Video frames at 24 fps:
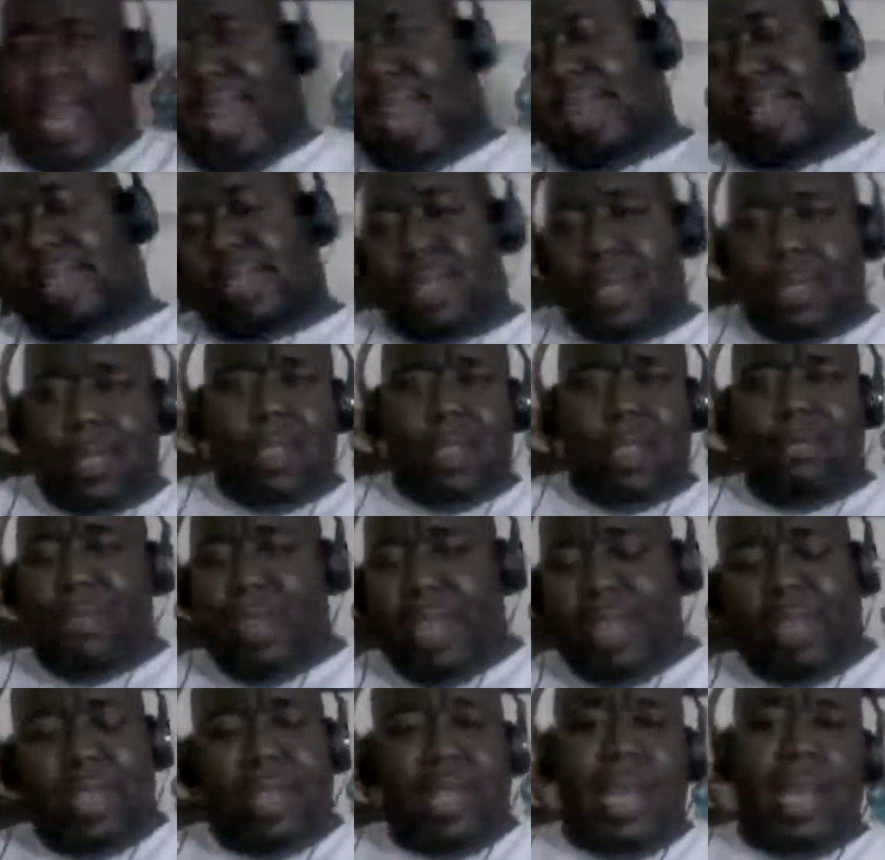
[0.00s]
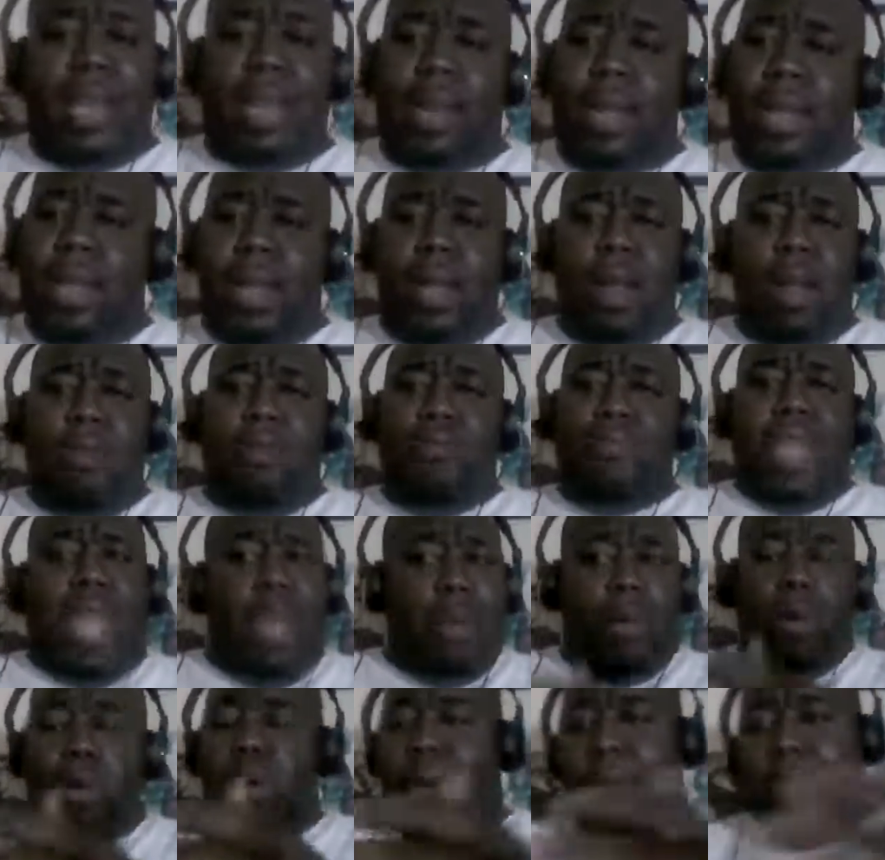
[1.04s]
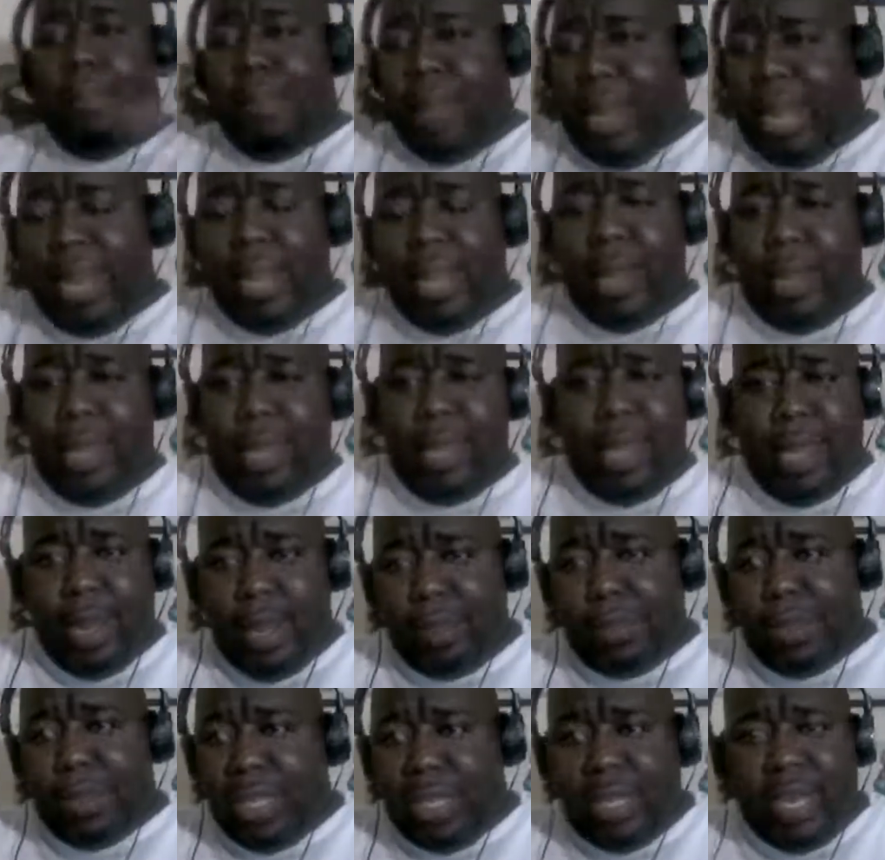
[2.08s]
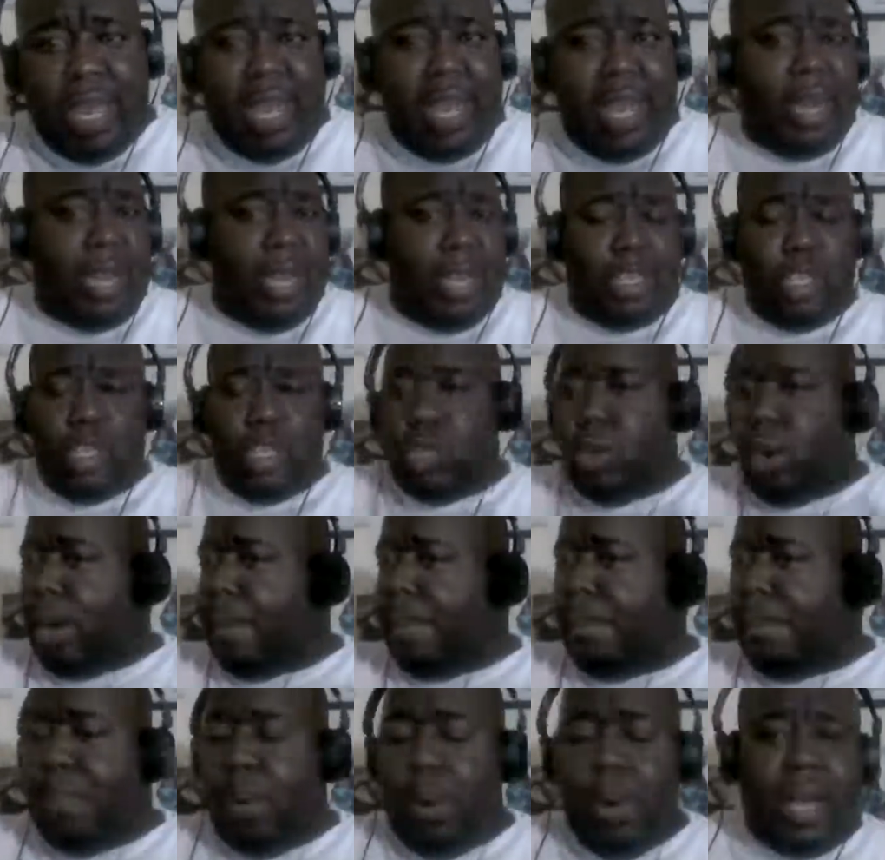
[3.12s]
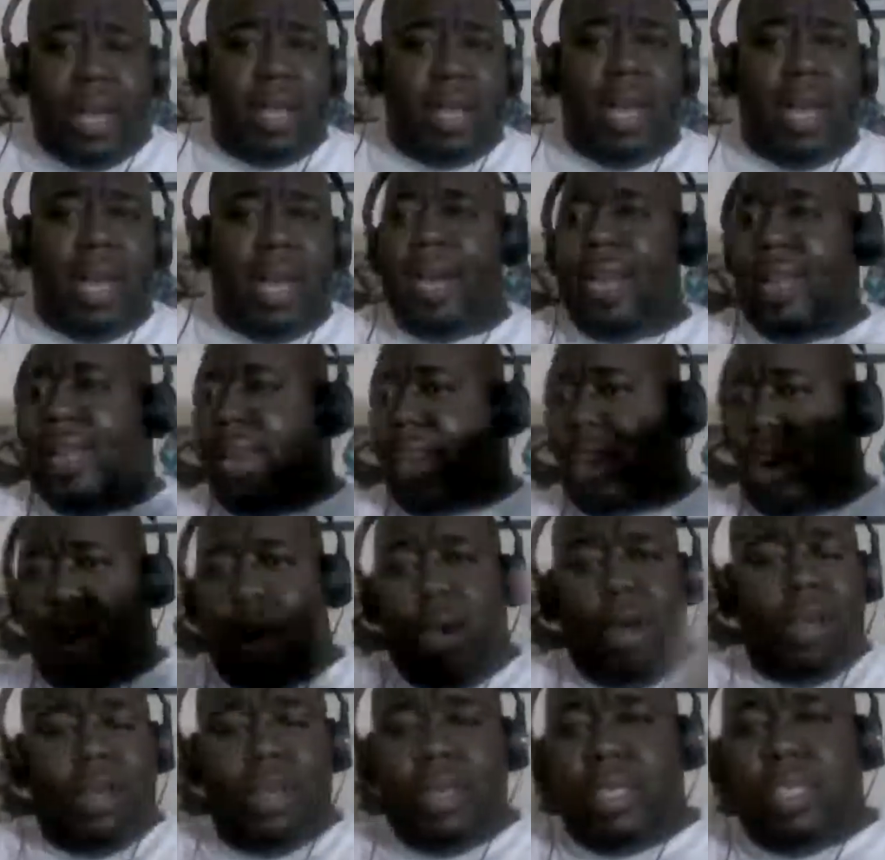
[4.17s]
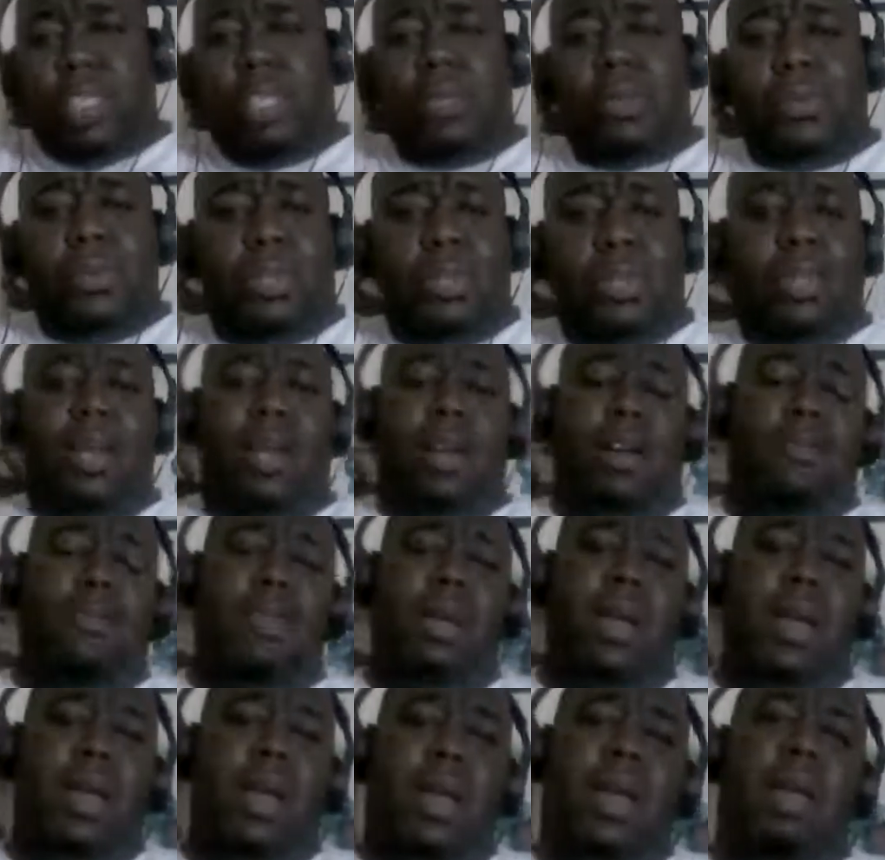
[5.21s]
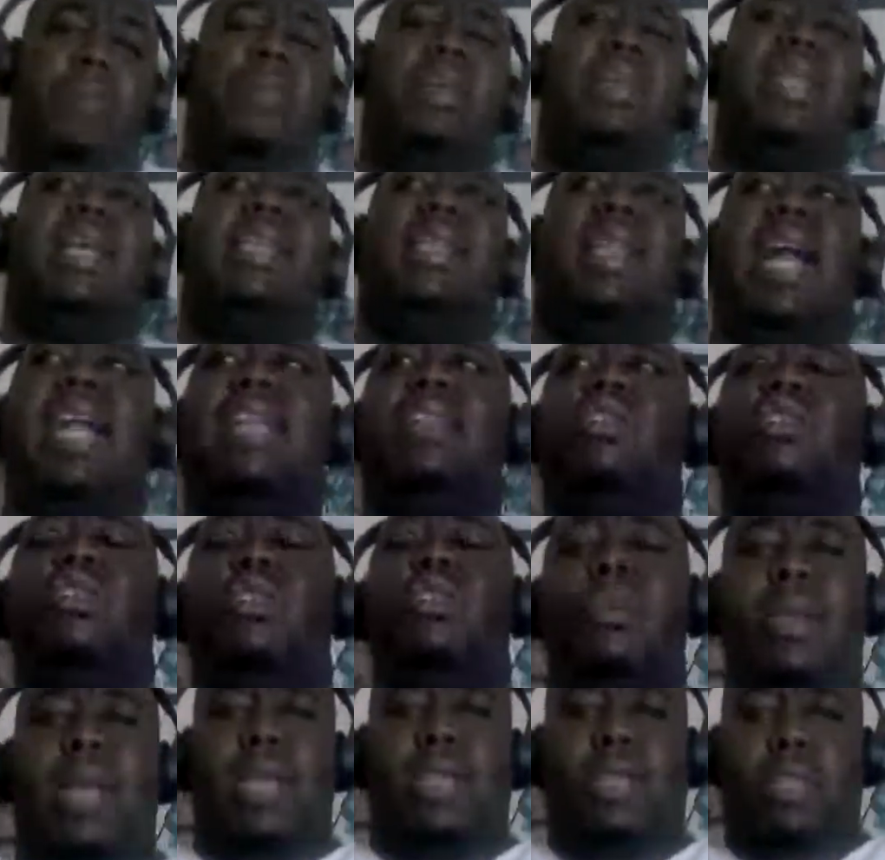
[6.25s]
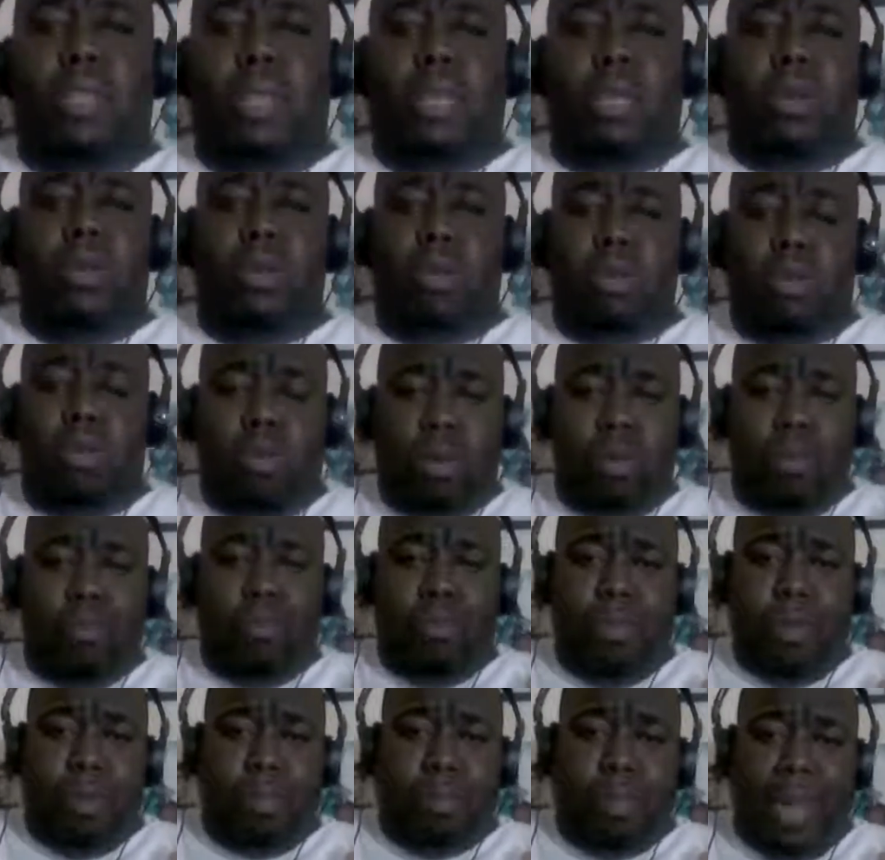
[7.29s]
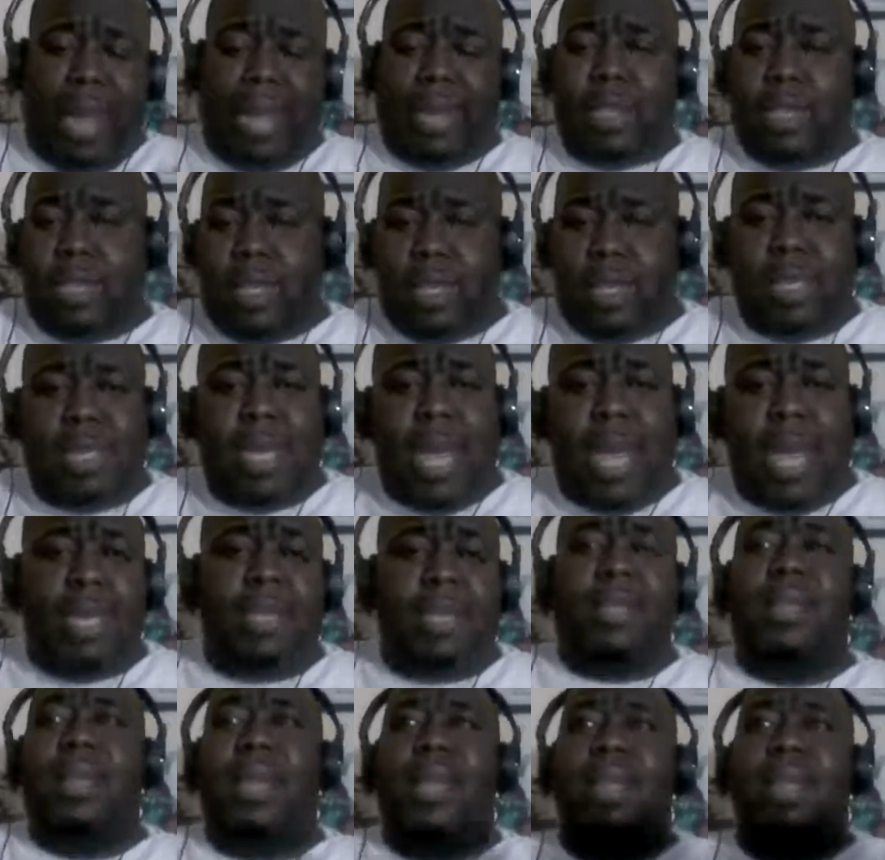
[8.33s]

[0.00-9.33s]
and hats and stuff like that, they will immediately get upset and start boycotting all of this old stuff. But they like to do that to black society.